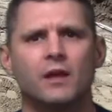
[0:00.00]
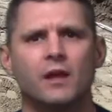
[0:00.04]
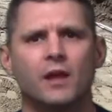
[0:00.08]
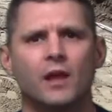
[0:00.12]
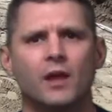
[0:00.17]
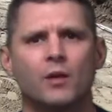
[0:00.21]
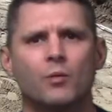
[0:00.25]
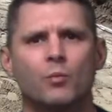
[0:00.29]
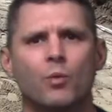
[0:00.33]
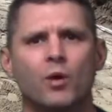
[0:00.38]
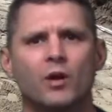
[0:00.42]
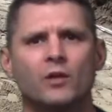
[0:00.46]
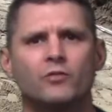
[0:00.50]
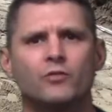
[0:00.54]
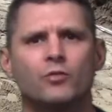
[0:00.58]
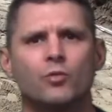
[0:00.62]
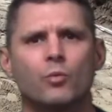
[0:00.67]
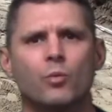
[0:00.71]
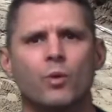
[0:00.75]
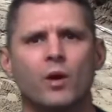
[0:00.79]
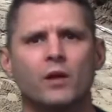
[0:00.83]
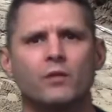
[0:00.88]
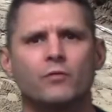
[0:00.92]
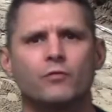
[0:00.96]
and want to
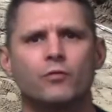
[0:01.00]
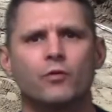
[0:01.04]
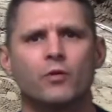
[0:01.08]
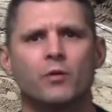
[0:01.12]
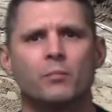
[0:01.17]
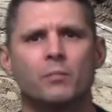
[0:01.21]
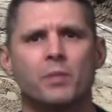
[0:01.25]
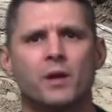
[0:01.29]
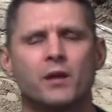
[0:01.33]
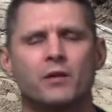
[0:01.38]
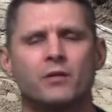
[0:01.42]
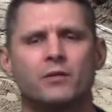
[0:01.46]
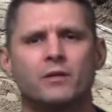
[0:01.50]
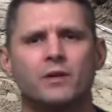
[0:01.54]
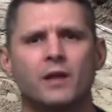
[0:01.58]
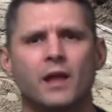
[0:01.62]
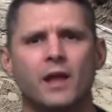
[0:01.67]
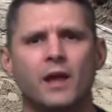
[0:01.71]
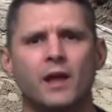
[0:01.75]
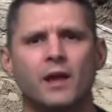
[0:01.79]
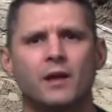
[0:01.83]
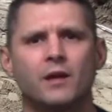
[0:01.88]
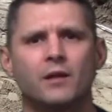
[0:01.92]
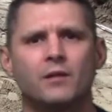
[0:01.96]
wait for a better
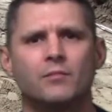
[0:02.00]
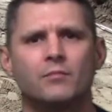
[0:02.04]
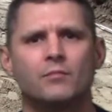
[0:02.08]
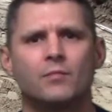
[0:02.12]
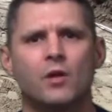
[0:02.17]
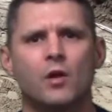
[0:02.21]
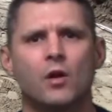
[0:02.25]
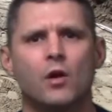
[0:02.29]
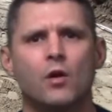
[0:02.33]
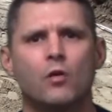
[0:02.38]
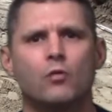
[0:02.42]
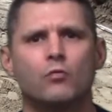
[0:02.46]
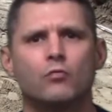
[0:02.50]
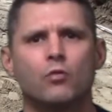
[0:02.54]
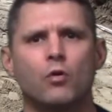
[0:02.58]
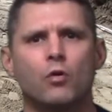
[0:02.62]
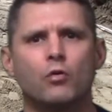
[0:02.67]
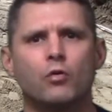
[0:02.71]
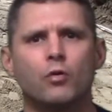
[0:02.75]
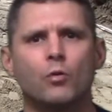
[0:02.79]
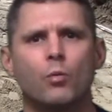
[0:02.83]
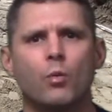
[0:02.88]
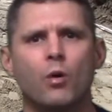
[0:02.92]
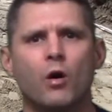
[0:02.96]
day, roll
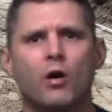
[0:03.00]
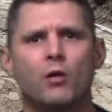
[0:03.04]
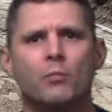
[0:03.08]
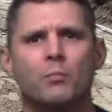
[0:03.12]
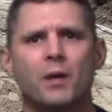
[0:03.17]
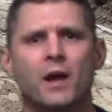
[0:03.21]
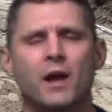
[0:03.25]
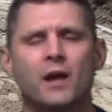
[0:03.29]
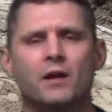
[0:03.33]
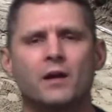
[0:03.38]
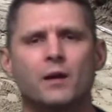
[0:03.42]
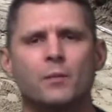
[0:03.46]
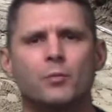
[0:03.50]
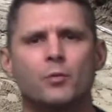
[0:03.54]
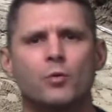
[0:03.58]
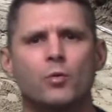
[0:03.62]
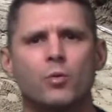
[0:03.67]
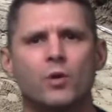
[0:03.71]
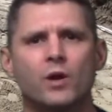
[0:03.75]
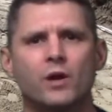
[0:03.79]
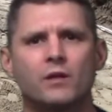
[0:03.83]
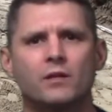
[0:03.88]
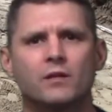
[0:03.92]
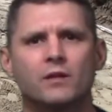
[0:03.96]
the wall back up
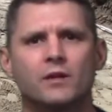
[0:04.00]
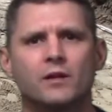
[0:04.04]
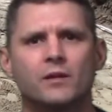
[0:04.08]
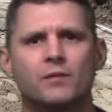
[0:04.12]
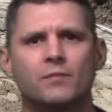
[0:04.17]
quickly,